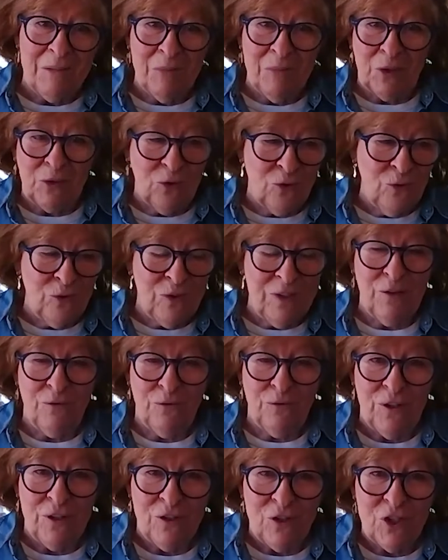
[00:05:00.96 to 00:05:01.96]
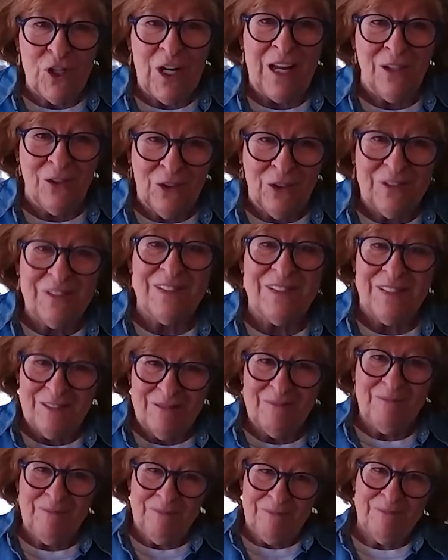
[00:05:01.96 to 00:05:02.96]
but through different channels.
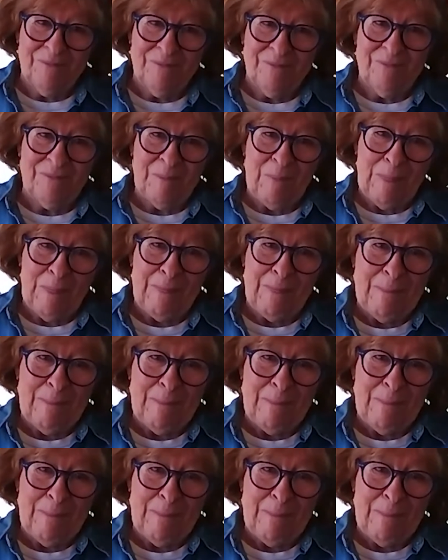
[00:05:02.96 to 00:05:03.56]
Thank you so